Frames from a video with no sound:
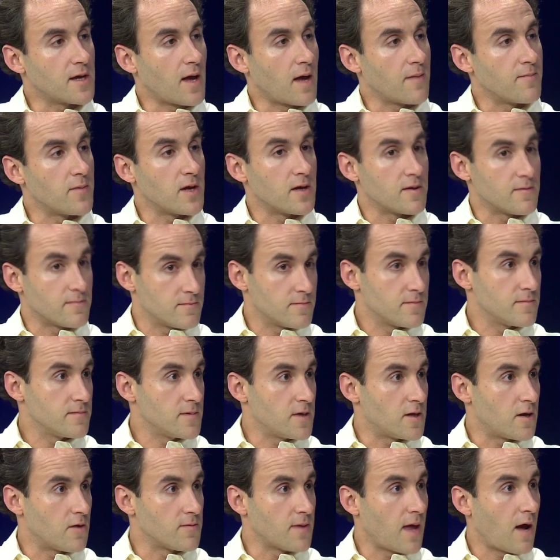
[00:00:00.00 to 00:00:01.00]
I mean,
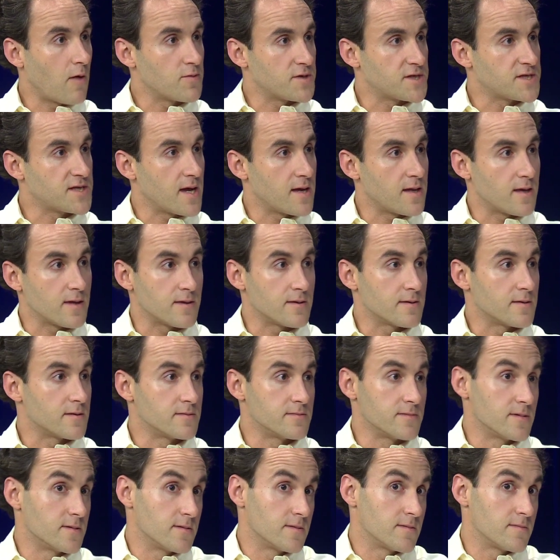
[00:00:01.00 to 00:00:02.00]
notwithstanding
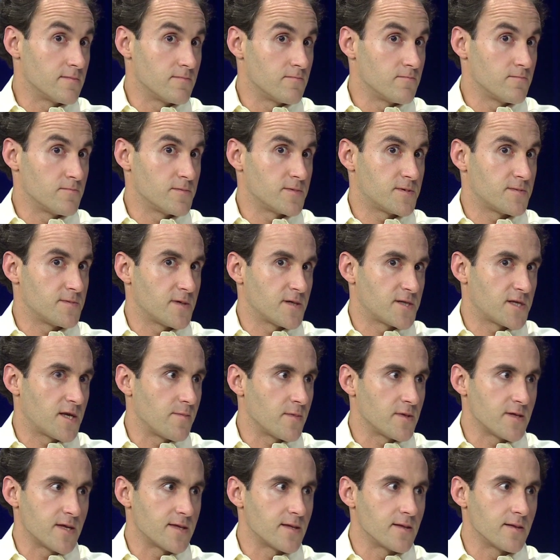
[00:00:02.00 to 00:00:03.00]
the
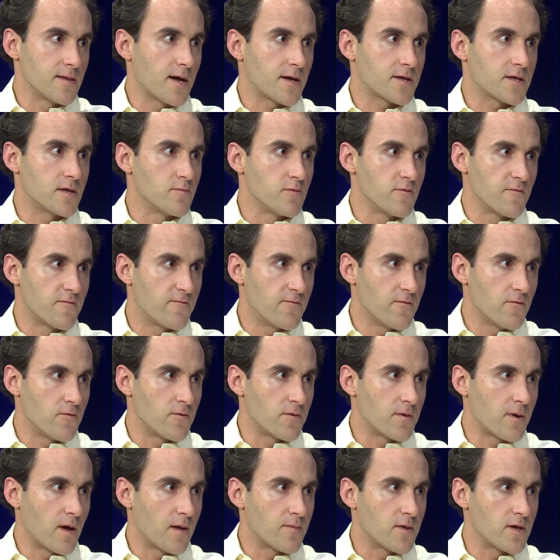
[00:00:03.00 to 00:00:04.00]
seemingly delectable
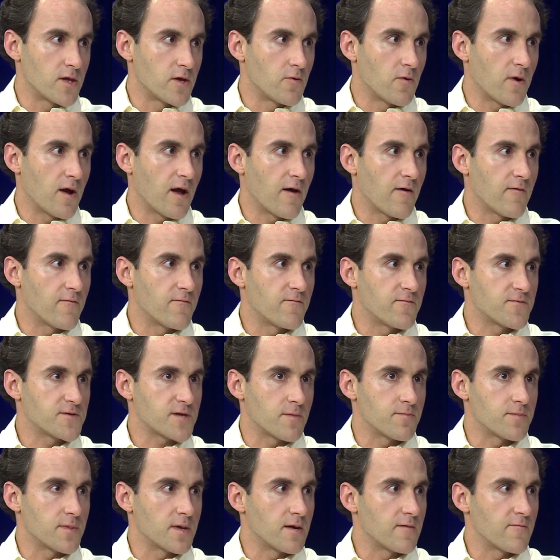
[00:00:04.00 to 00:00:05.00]
food, I mean, you have
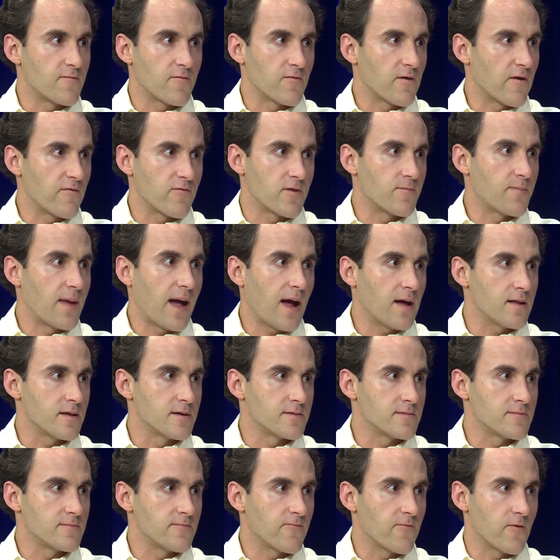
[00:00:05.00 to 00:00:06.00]
something for every palate,
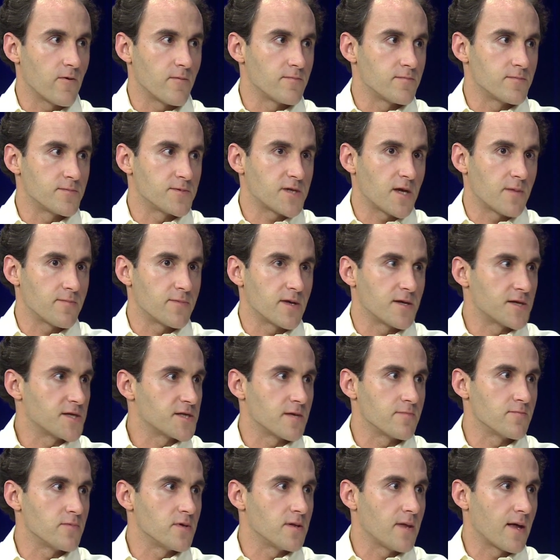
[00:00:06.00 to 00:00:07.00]
from something
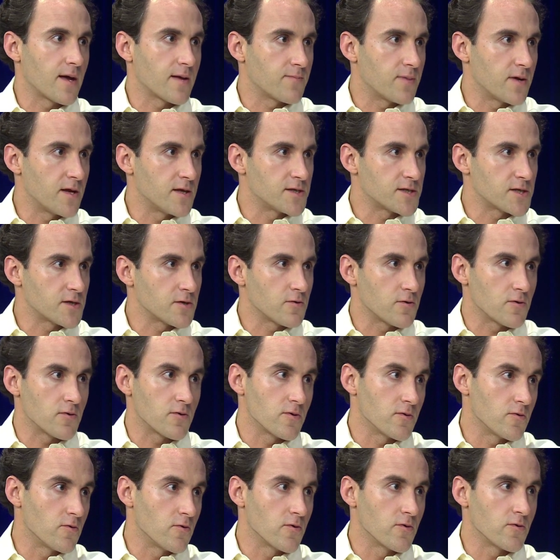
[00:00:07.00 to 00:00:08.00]
simple like pizza
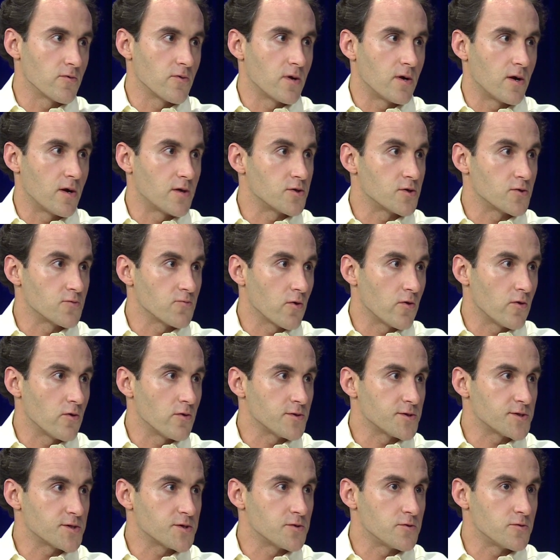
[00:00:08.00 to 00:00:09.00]
or onion
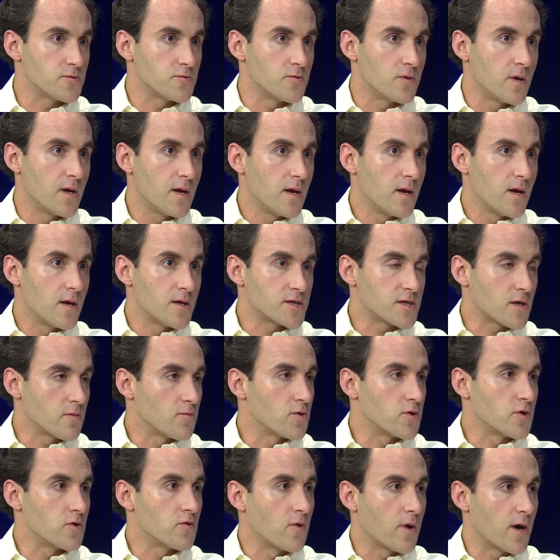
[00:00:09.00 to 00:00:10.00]
rolls to
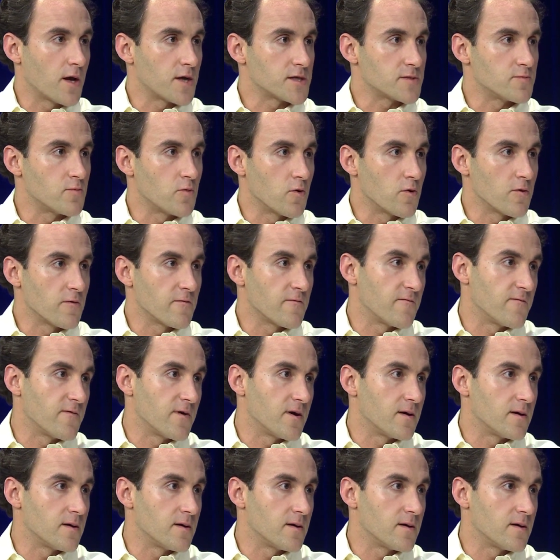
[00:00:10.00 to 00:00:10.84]
someone who has more of